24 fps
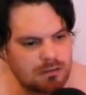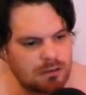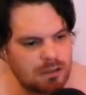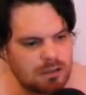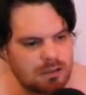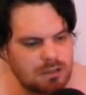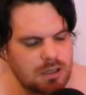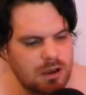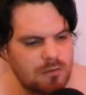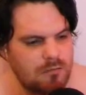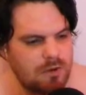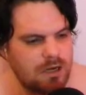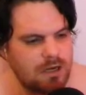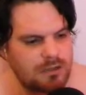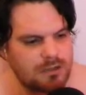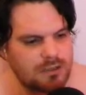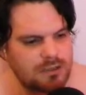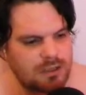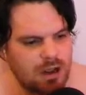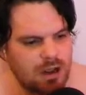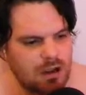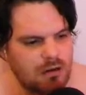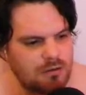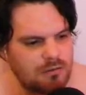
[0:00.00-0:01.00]
It's like when it
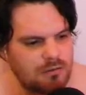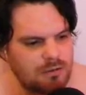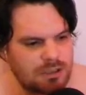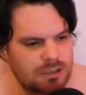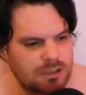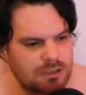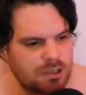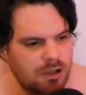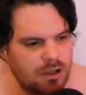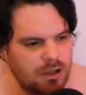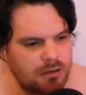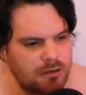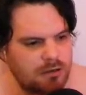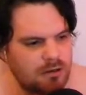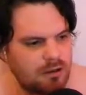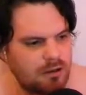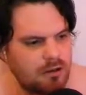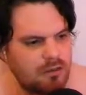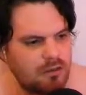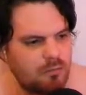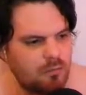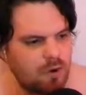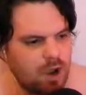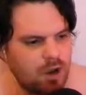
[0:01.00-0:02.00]
snows. It's like
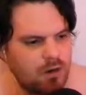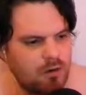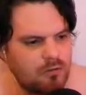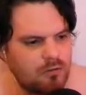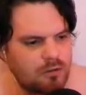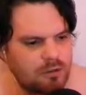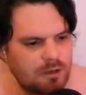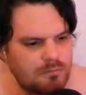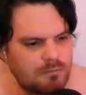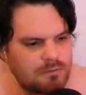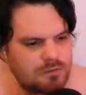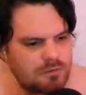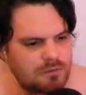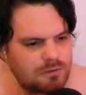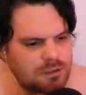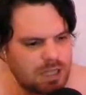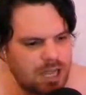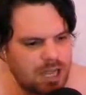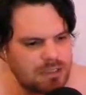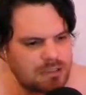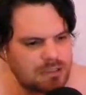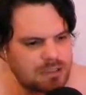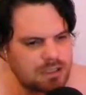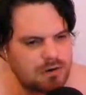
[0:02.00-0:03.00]
the world comes to a
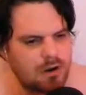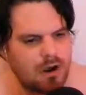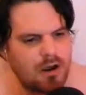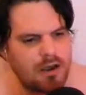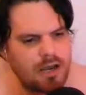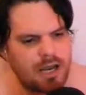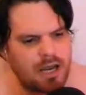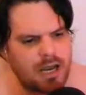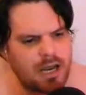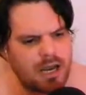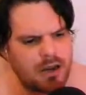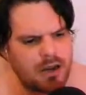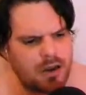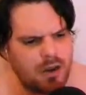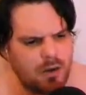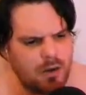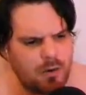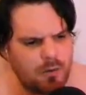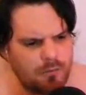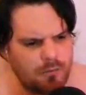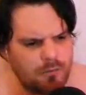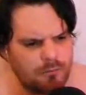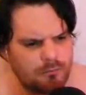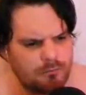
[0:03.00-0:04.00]
standstill. I hear
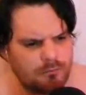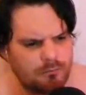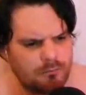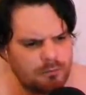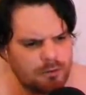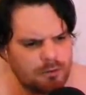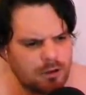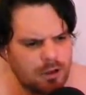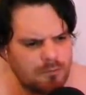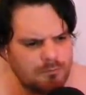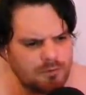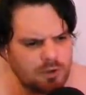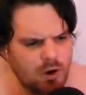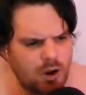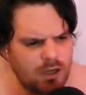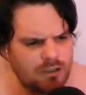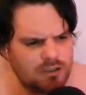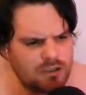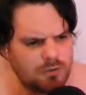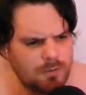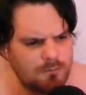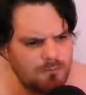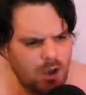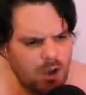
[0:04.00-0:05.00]
you. I'm trying
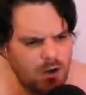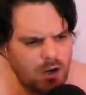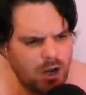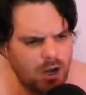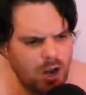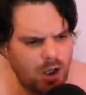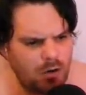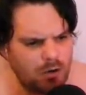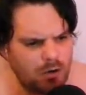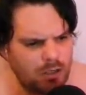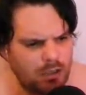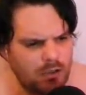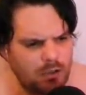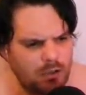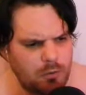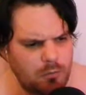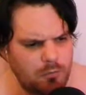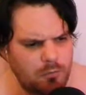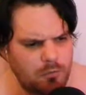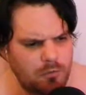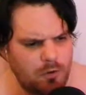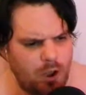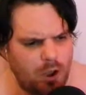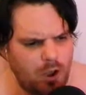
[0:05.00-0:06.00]
to monologue. Can you
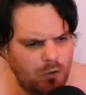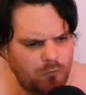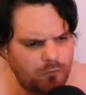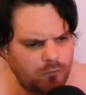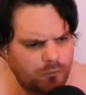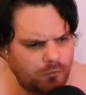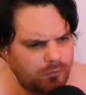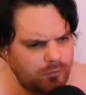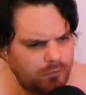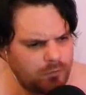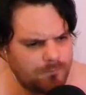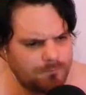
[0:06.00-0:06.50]
not?